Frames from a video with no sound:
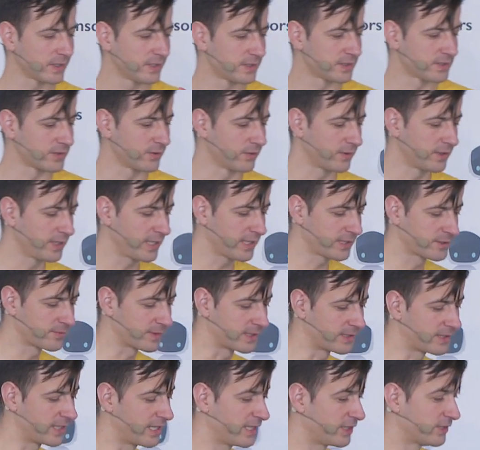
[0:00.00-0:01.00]
So the
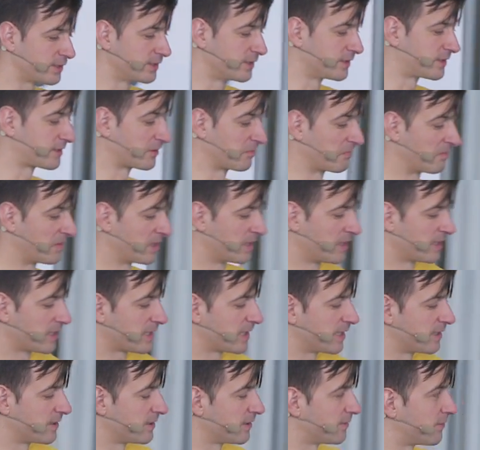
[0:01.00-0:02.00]
expectations
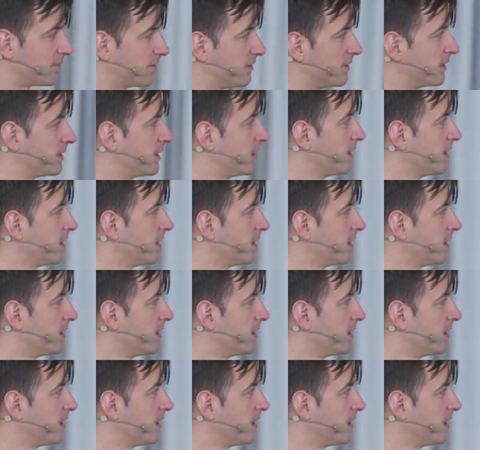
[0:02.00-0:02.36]
can differ.